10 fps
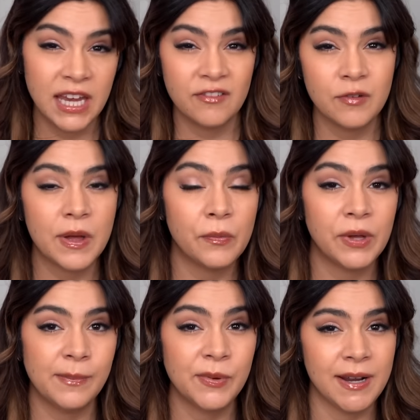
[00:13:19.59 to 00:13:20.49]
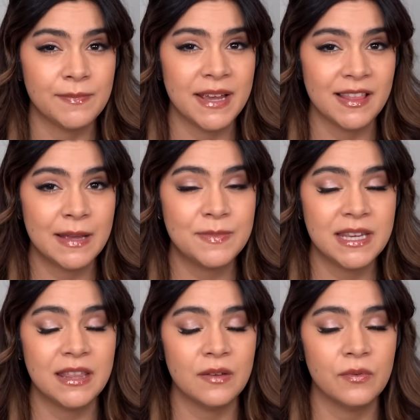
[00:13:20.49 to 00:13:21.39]
careful about what I put on my lips
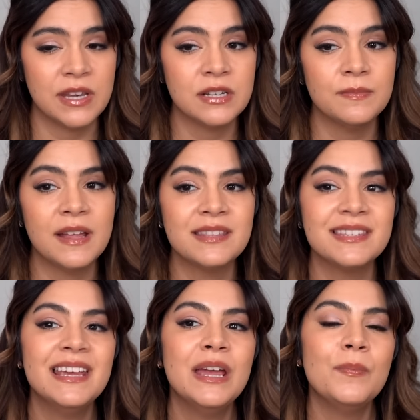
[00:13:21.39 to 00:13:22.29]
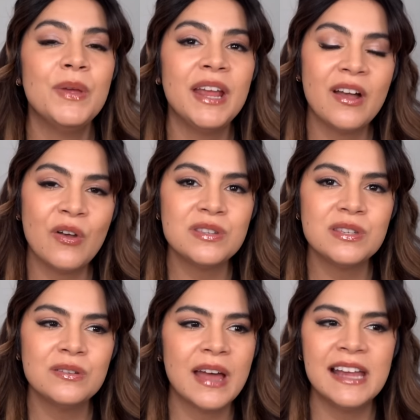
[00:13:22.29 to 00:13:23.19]
in the winter months. But
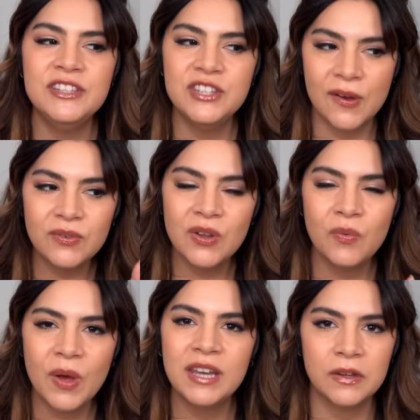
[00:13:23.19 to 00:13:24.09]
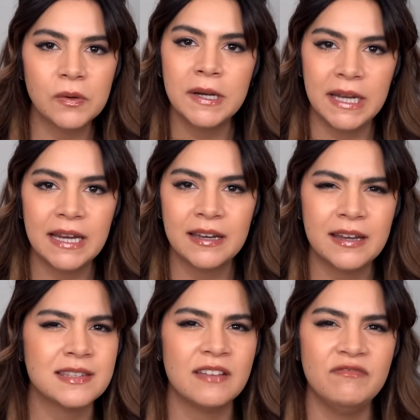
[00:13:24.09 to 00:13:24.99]
I don't know what ingredient it
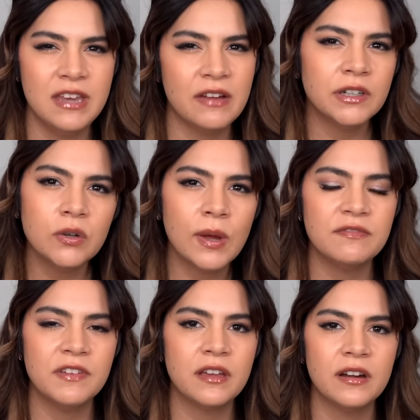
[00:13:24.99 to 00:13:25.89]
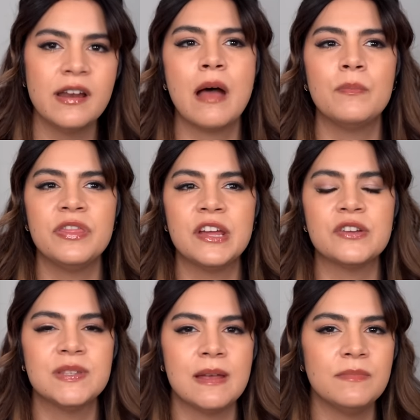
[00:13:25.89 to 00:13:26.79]
is. I've never quite figured it out, but
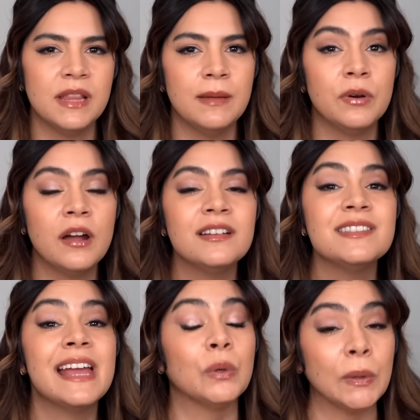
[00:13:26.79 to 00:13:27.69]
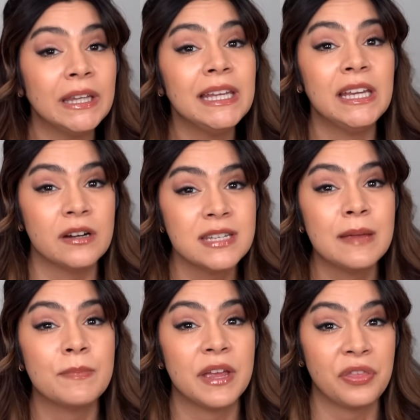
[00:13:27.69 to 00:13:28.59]
there's some lip products that really
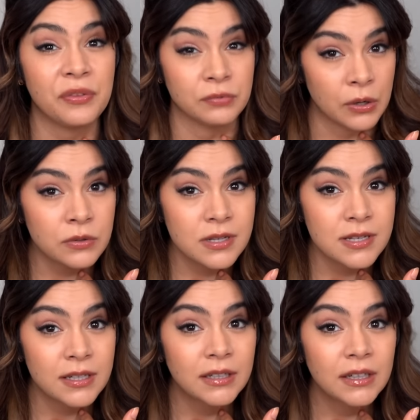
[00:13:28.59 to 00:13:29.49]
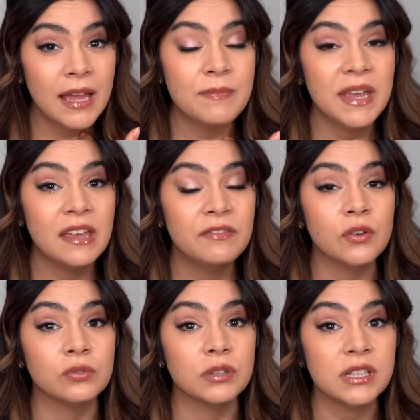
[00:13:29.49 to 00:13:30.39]
irritate my throat and make it
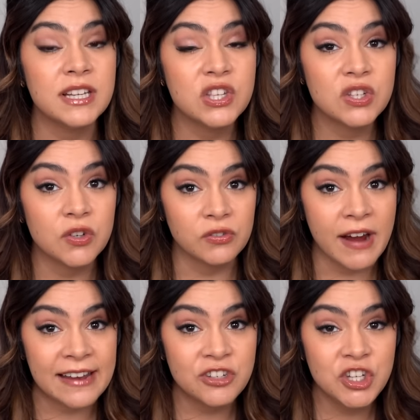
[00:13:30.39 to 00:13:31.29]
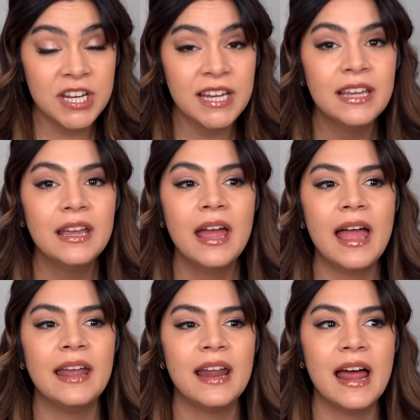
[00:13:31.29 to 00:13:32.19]
feel really scratchy.
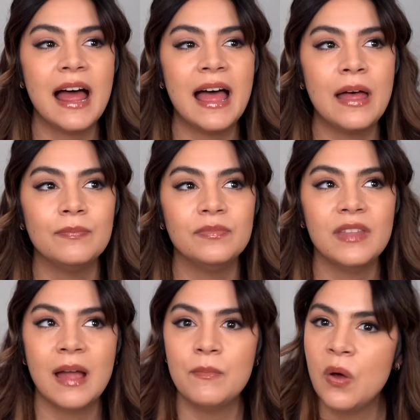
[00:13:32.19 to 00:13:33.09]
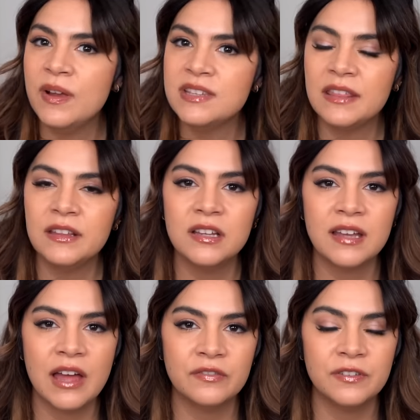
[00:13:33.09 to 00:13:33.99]
And I'm always on the
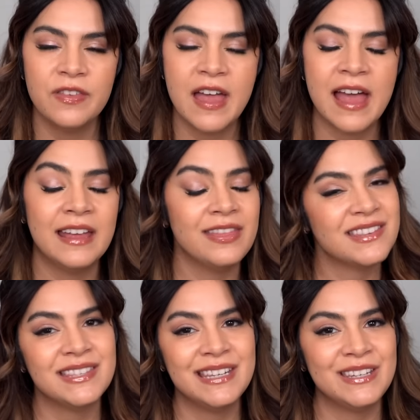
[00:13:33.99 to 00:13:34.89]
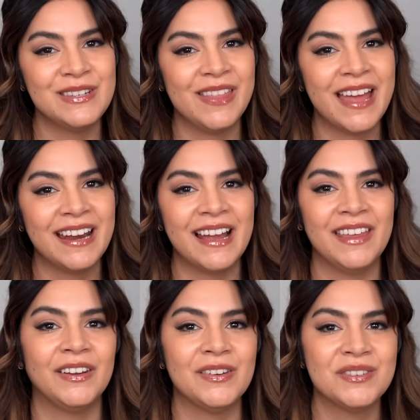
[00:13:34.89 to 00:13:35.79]
lookout for that. And this didn't do that
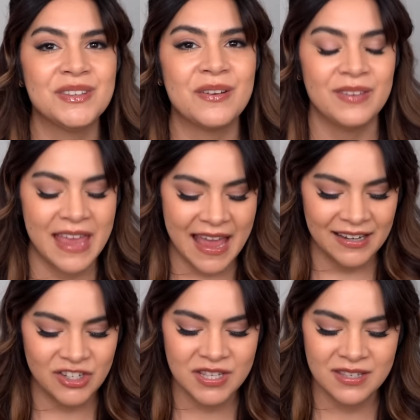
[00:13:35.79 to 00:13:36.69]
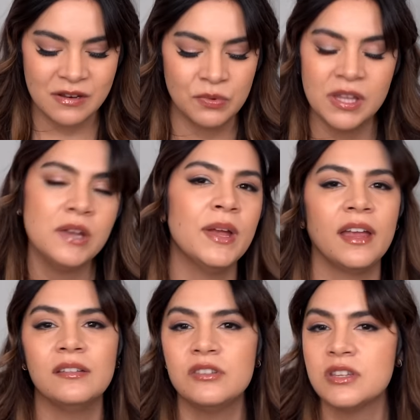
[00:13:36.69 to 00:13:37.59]
either. So yeah, just really
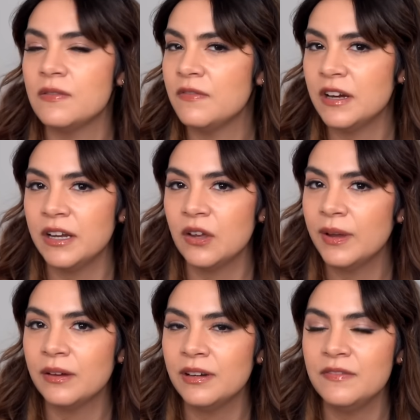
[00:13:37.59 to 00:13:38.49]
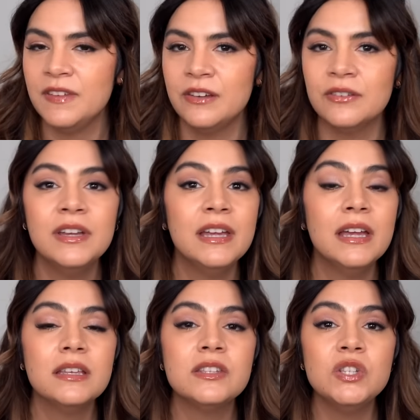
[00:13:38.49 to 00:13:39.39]
quick, just a very quick review.
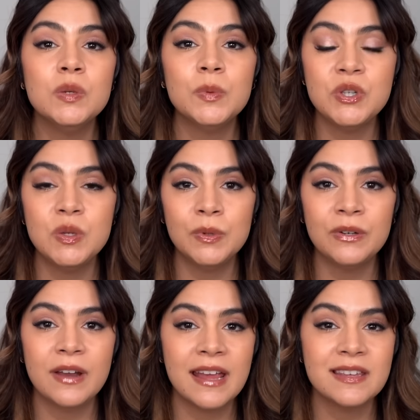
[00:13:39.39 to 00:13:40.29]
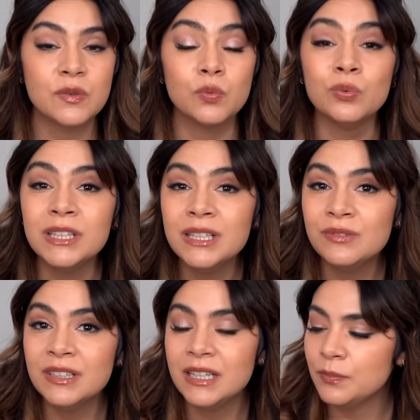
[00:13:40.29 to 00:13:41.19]
Super, super nice. Really,
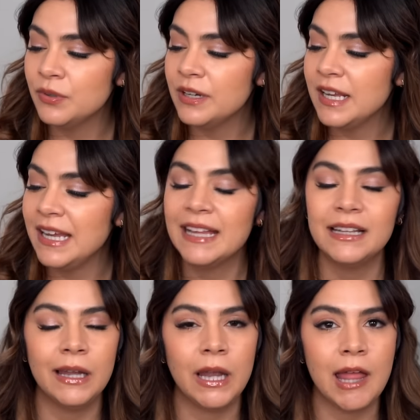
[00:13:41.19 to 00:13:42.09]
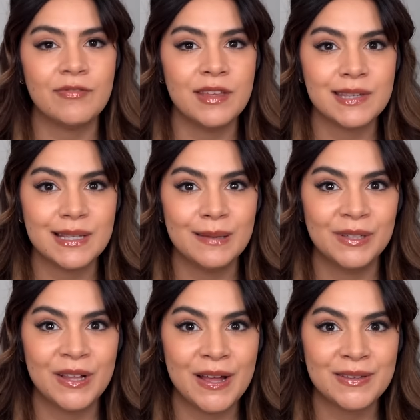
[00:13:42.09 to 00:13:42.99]
really pretty. Love this lip
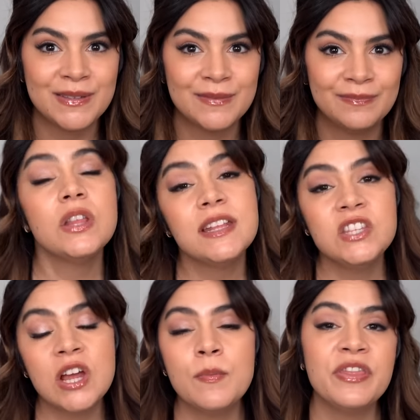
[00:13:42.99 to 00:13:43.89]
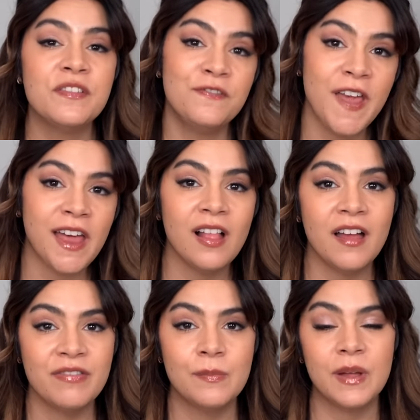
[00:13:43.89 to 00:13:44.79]
gloss. So let's talk about the fail
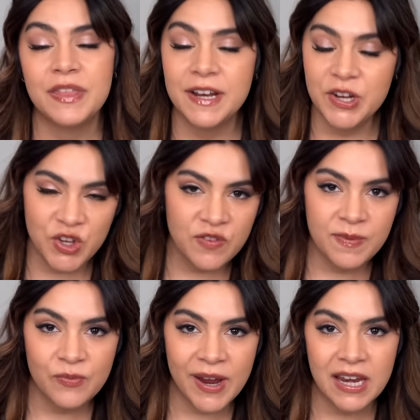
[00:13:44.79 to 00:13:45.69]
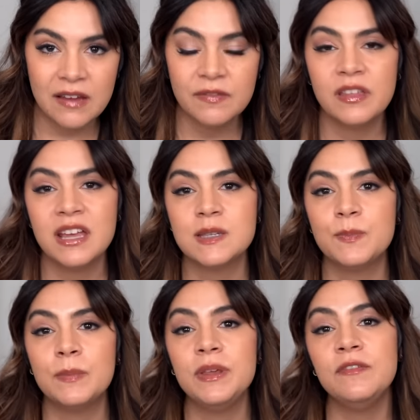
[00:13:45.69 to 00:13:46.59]
of the month. I know you've been waiting for this,
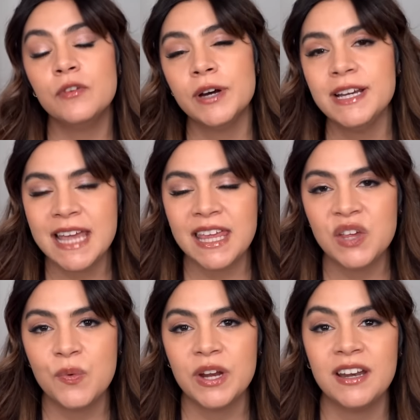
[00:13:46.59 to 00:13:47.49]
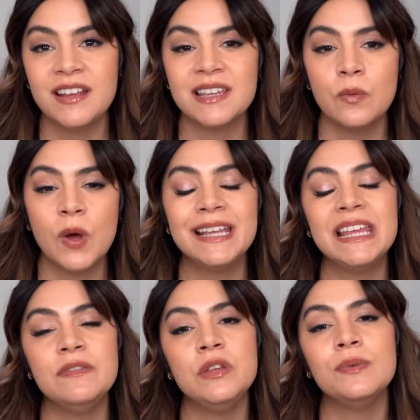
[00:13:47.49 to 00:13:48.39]
but before I tell you what it is, I want to
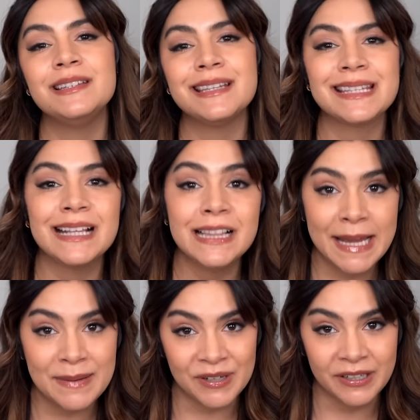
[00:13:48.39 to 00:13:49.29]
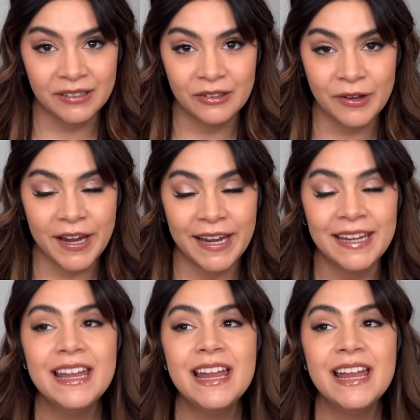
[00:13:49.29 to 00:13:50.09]
give you a disclaimer, okay?